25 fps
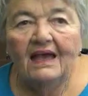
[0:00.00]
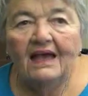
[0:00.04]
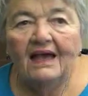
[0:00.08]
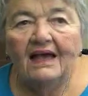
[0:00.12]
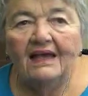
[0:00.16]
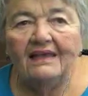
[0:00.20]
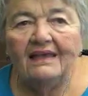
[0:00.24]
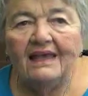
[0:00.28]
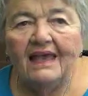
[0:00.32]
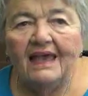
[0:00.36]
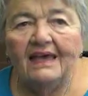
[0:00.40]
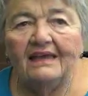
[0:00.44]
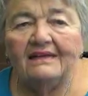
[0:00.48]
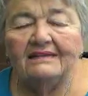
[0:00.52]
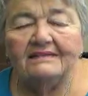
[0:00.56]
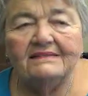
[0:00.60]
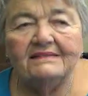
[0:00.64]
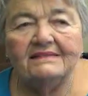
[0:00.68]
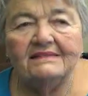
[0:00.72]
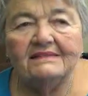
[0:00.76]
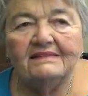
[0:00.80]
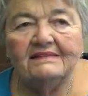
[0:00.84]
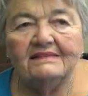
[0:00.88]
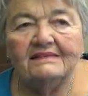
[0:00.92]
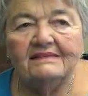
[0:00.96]
I
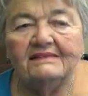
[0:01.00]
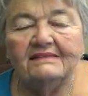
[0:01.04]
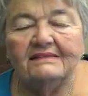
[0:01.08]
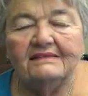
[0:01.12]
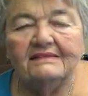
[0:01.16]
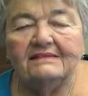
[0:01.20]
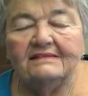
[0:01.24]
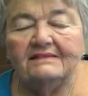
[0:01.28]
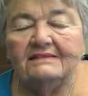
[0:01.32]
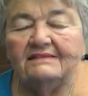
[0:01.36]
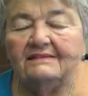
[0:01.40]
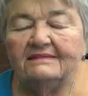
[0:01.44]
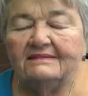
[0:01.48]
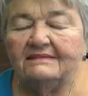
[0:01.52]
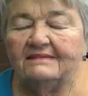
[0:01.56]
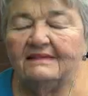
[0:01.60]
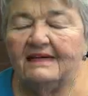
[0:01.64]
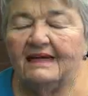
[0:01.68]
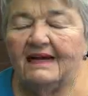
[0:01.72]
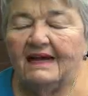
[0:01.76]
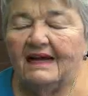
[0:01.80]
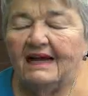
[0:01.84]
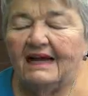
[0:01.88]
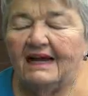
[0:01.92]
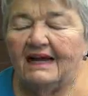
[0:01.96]
can't
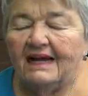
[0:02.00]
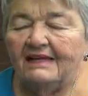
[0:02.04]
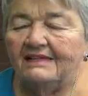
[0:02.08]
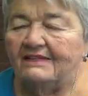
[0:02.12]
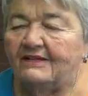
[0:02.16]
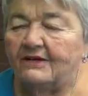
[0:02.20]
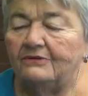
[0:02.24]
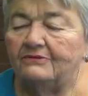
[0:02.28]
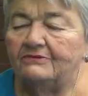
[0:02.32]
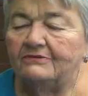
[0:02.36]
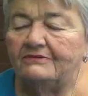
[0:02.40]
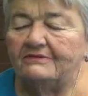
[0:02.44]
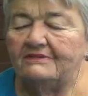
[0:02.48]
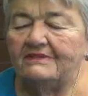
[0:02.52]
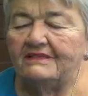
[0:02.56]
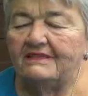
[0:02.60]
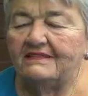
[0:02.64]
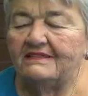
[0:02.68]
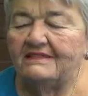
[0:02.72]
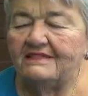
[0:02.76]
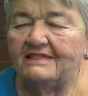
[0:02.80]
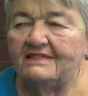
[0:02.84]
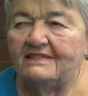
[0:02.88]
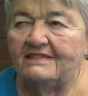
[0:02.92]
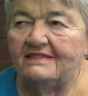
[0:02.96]
I don't
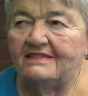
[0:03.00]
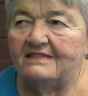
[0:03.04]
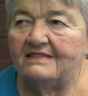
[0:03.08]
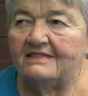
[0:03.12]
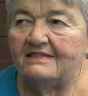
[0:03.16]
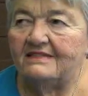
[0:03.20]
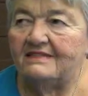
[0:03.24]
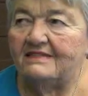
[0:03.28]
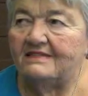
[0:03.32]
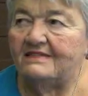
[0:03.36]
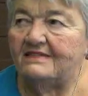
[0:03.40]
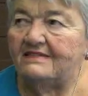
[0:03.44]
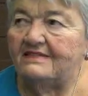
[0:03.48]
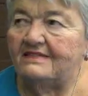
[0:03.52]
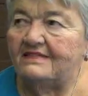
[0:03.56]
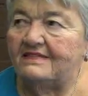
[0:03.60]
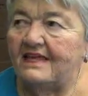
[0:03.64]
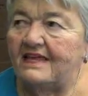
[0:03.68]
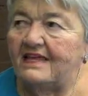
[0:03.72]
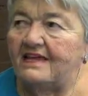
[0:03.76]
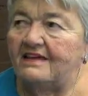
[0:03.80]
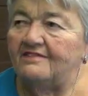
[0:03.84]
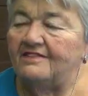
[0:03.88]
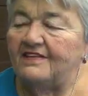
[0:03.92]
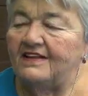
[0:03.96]

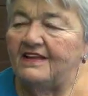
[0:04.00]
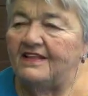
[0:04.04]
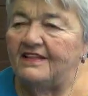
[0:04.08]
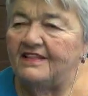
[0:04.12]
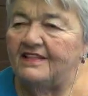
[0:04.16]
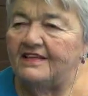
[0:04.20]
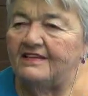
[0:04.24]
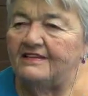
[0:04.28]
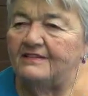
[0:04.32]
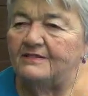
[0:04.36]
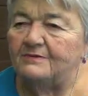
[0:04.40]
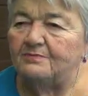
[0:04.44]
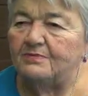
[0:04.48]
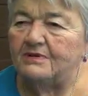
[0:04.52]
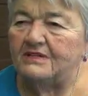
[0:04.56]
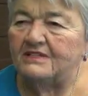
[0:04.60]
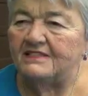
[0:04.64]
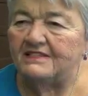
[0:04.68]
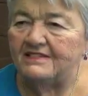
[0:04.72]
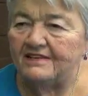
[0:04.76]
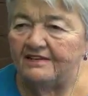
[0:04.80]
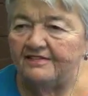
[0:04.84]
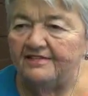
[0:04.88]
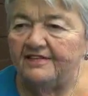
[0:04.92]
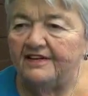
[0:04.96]
think of anything
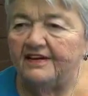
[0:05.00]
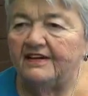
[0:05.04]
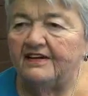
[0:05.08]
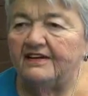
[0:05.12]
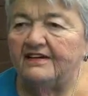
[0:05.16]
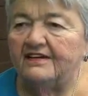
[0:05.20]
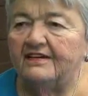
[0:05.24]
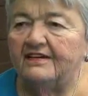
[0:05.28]
specific.